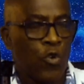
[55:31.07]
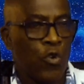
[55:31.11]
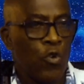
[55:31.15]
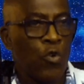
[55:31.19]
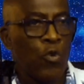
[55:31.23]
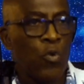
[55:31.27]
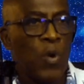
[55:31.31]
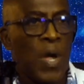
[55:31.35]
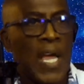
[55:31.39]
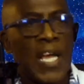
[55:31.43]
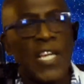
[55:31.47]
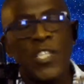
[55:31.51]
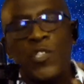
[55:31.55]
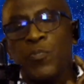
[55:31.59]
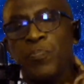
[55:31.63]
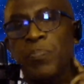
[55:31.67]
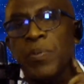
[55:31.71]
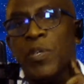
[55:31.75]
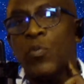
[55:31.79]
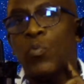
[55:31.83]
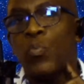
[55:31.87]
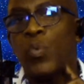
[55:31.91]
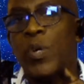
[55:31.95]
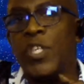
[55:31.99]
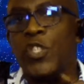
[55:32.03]
who has
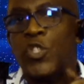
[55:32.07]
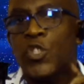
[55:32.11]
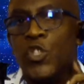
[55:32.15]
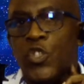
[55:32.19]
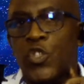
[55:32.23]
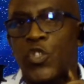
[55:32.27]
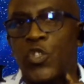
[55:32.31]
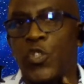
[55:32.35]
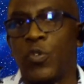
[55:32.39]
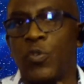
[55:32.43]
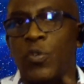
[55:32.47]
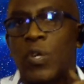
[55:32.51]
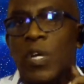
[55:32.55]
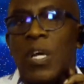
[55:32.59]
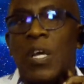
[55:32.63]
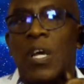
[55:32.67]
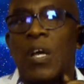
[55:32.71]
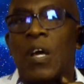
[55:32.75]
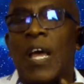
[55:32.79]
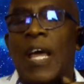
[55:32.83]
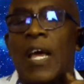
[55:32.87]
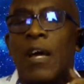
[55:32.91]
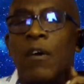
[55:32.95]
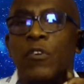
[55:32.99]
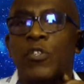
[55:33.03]
bewitched you?
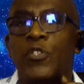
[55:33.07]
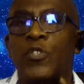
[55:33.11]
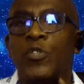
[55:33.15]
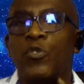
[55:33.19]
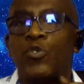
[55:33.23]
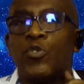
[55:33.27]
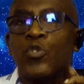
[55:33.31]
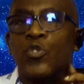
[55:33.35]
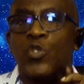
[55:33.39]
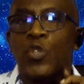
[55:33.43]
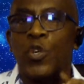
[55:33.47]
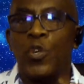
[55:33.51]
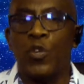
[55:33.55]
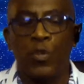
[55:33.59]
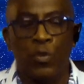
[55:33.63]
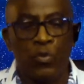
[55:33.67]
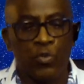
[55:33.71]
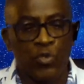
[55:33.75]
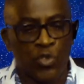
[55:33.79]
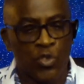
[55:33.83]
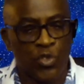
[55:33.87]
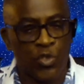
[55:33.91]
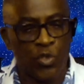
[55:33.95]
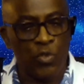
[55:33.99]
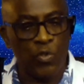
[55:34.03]
How are you
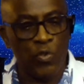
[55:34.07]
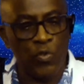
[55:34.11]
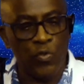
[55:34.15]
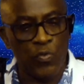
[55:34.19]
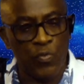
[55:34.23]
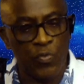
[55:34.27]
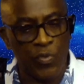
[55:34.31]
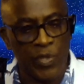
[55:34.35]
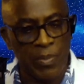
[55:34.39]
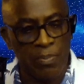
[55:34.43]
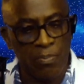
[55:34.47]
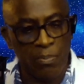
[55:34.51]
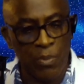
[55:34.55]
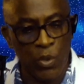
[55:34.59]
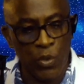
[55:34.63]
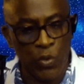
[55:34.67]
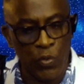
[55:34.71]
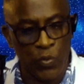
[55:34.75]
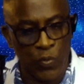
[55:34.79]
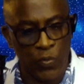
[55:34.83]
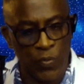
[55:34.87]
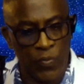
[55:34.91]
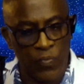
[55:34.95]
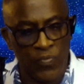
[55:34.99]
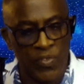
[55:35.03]
so soon
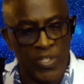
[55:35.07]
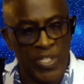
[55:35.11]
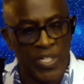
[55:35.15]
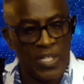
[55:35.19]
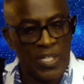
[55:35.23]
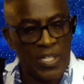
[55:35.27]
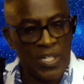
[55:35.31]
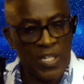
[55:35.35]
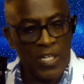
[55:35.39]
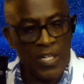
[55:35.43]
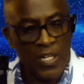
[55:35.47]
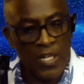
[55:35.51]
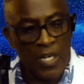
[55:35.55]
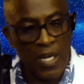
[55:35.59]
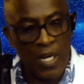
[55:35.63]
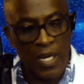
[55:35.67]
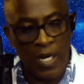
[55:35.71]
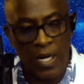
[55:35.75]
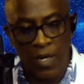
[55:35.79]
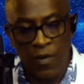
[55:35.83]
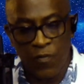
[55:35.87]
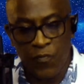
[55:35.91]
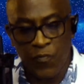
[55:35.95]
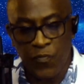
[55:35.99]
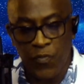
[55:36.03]
removed
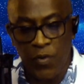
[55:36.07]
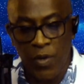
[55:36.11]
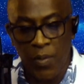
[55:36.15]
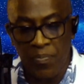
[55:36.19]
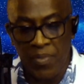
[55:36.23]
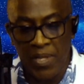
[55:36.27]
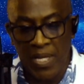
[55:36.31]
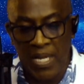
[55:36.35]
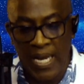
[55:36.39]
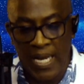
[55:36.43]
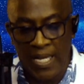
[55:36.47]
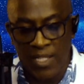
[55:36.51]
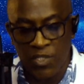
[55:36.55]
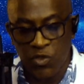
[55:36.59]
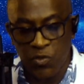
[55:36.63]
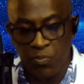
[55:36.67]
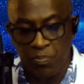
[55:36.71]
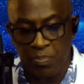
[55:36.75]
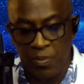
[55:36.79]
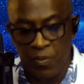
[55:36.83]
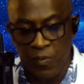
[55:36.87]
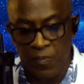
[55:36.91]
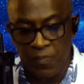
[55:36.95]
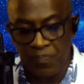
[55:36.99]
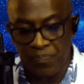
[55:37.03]
from the
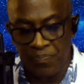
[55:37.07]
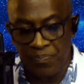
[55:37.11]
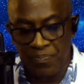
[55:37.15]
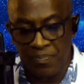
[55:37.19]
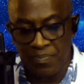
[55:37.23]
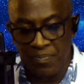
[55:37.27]
gospel?